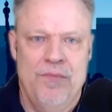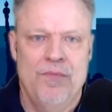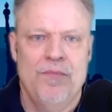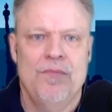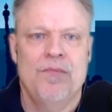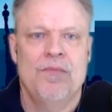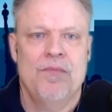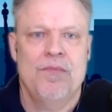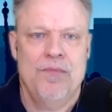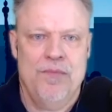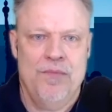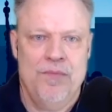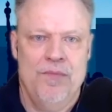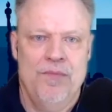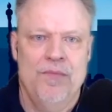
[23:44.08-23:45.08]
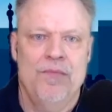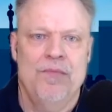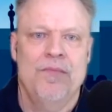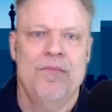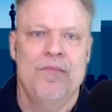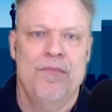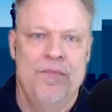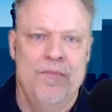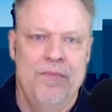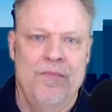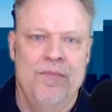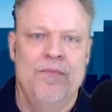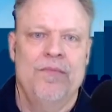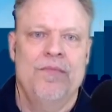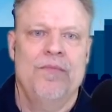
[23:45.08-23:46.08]

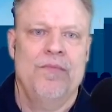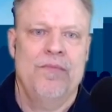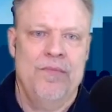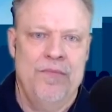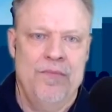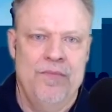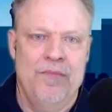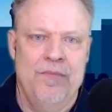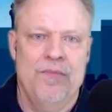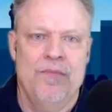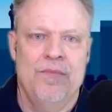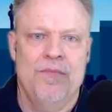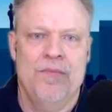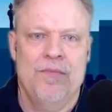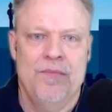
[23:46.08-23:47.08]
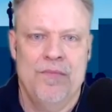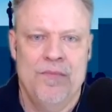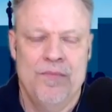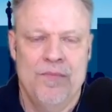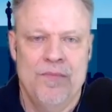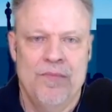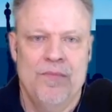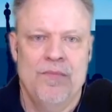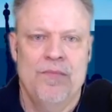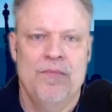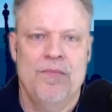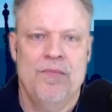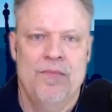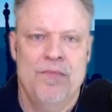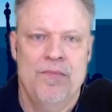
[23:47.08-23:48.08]

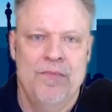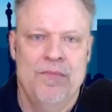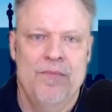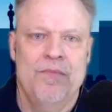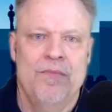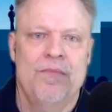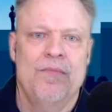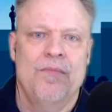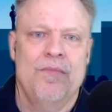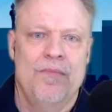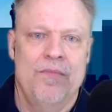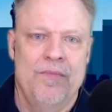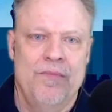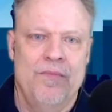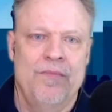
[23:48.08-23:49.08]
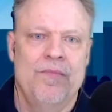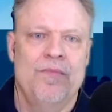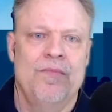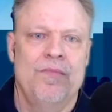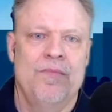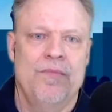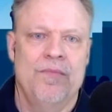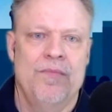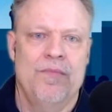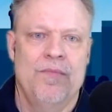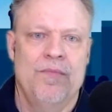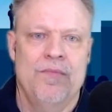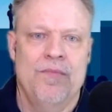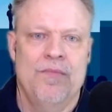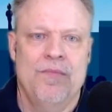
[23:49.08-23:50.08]

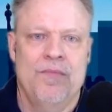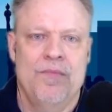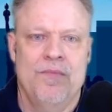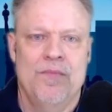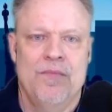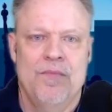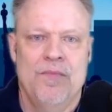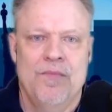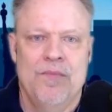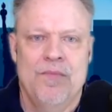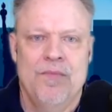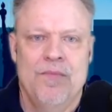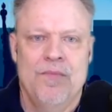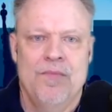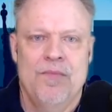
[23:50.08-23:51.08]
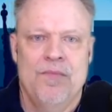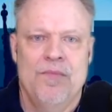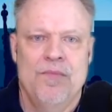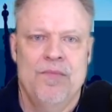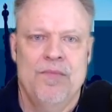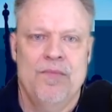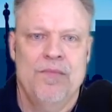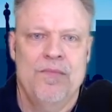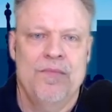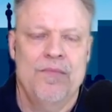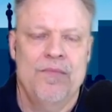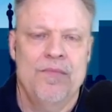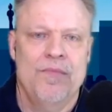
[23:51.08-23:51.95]
(not speaking)